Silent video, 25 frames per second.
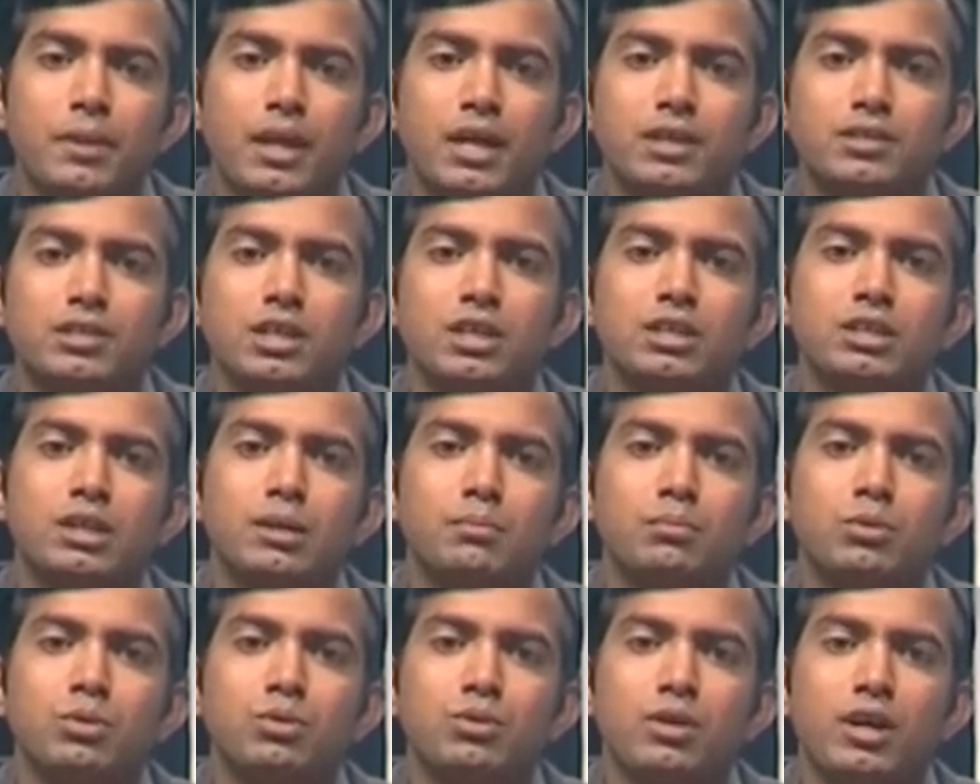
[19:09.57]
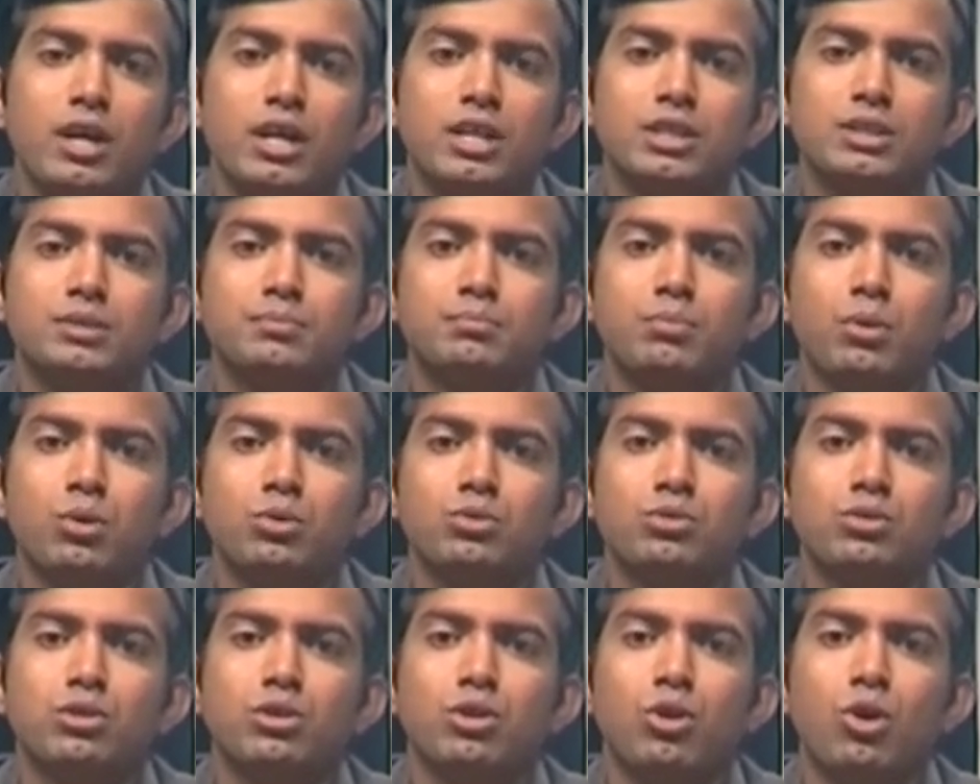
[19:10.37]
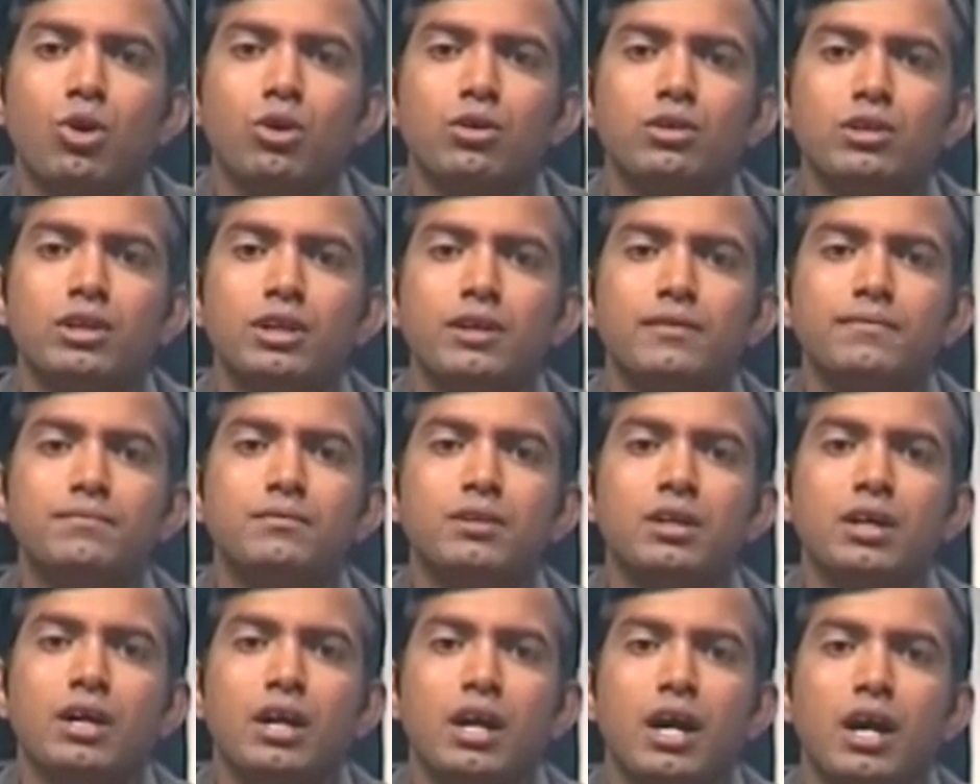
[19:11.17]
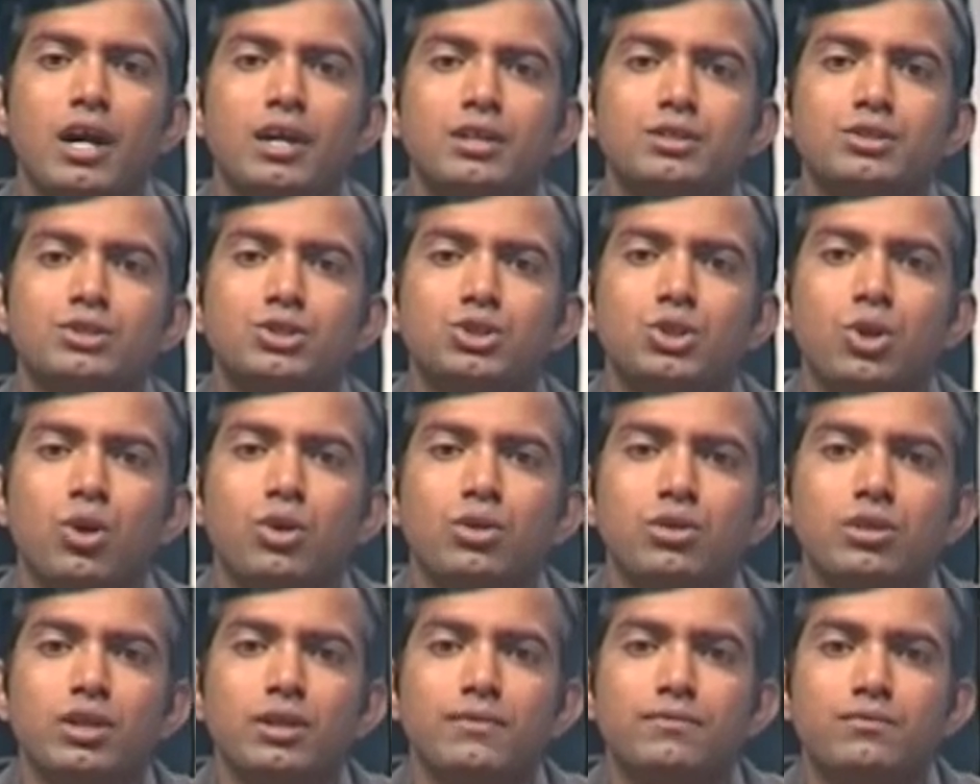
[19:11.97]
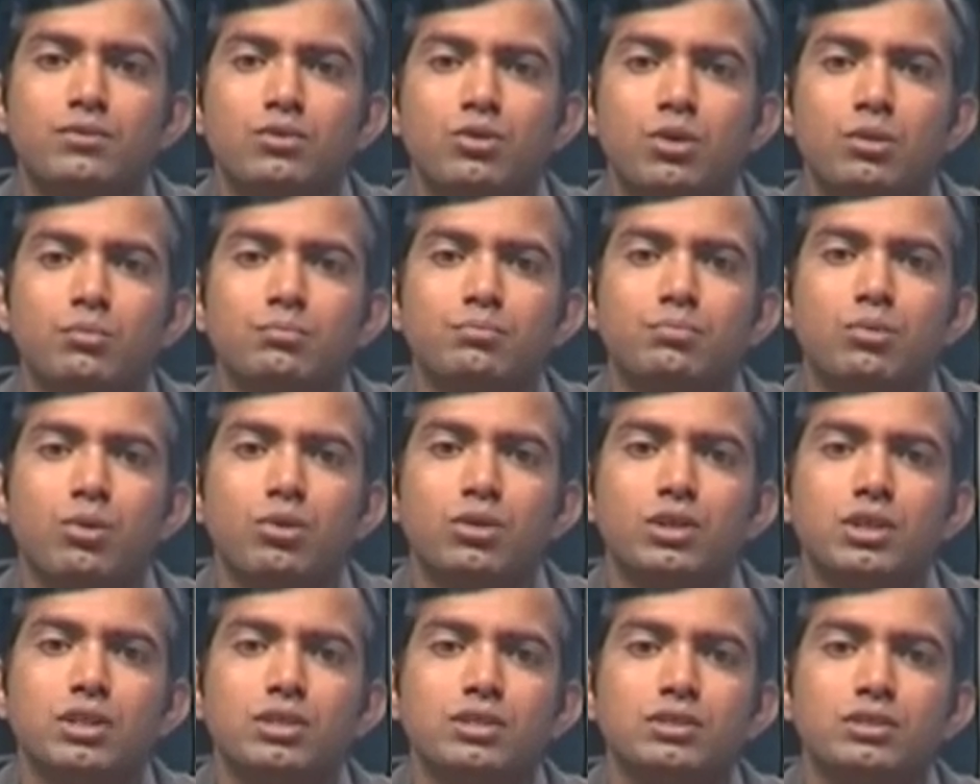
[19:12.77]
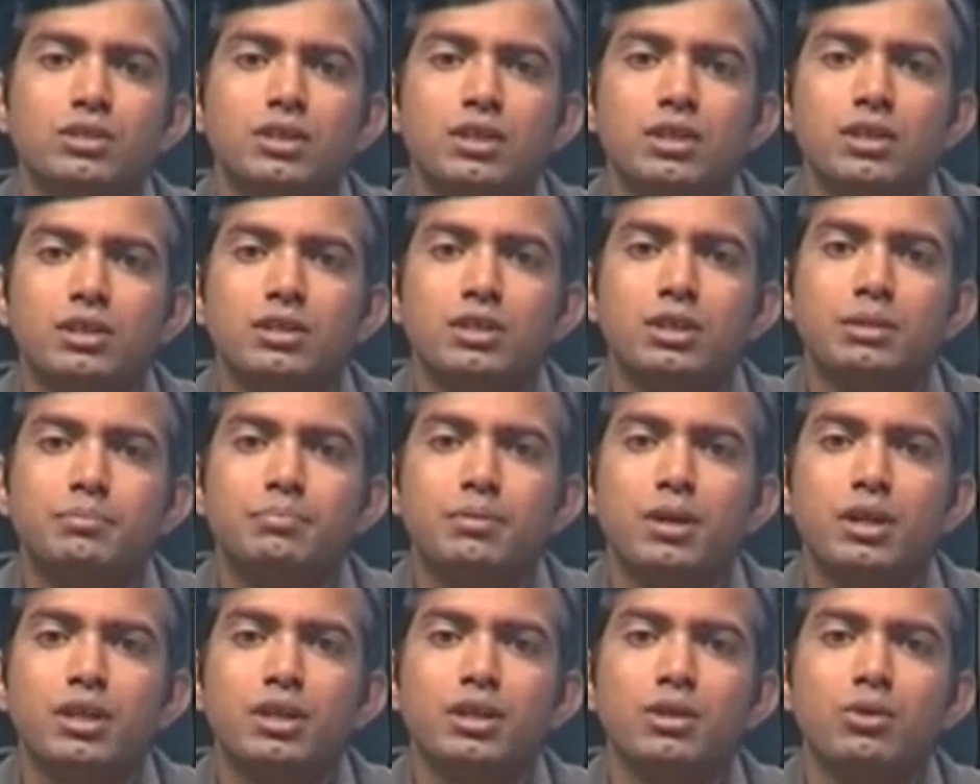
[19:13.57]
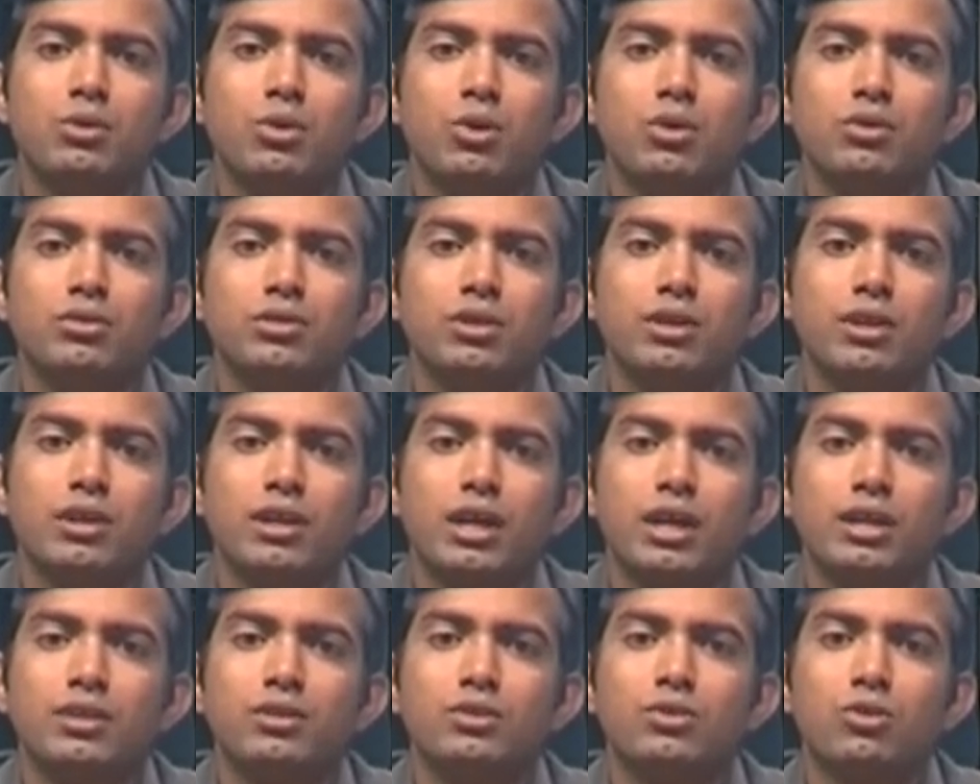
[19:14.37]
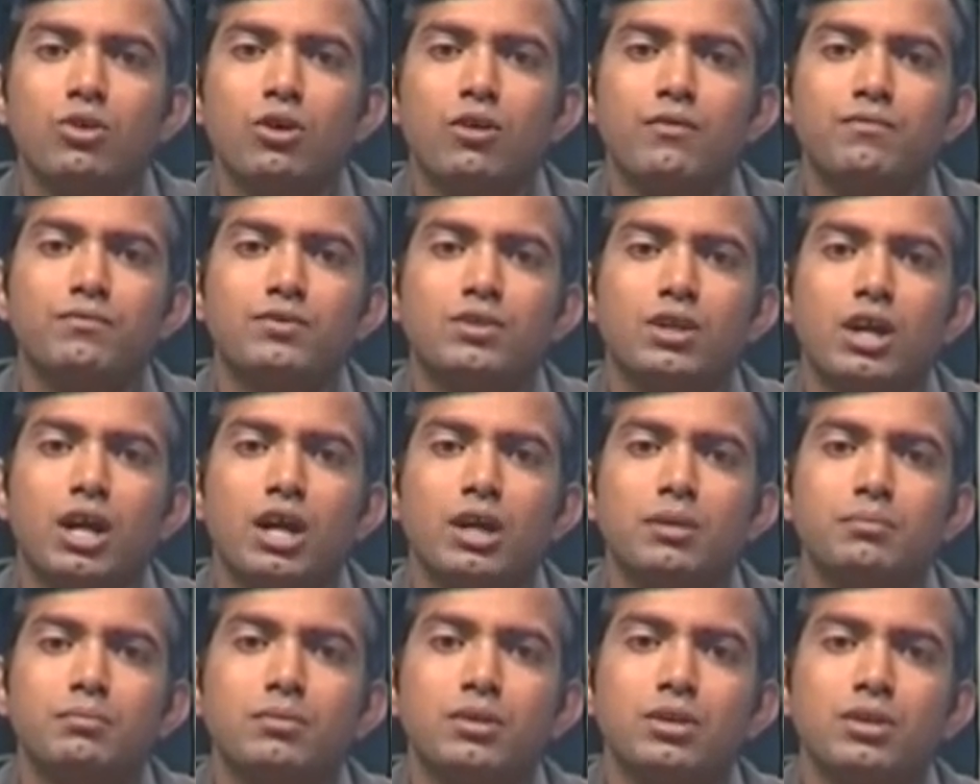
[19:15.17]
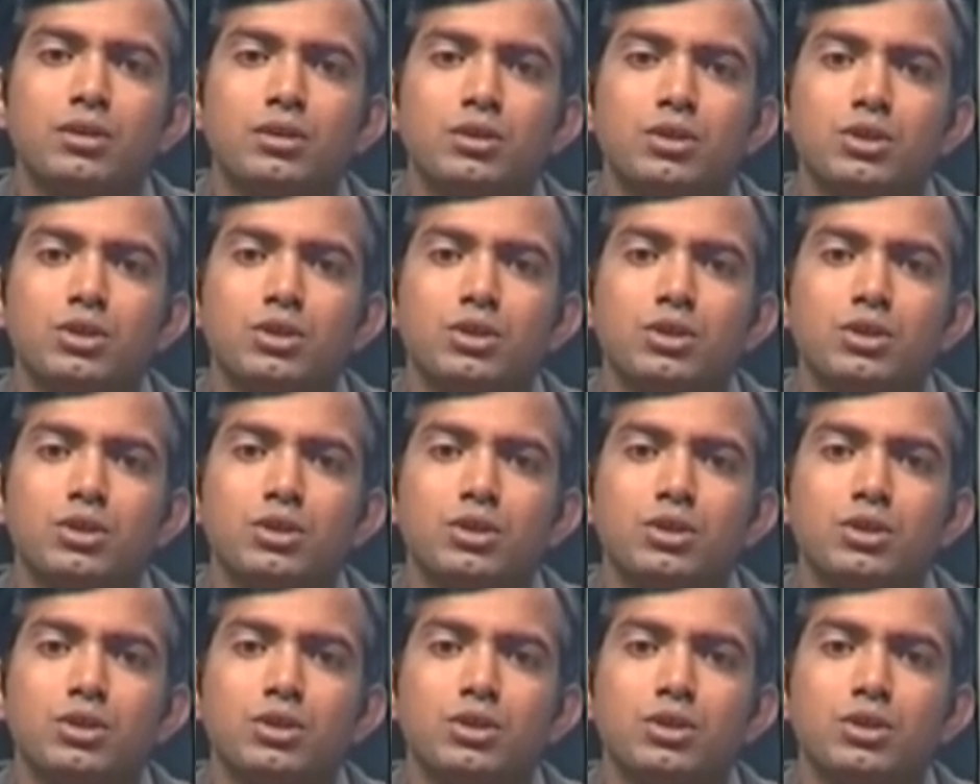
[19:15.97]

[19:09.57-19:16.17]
HLW has both long-lived and short-lived components depending on the length of time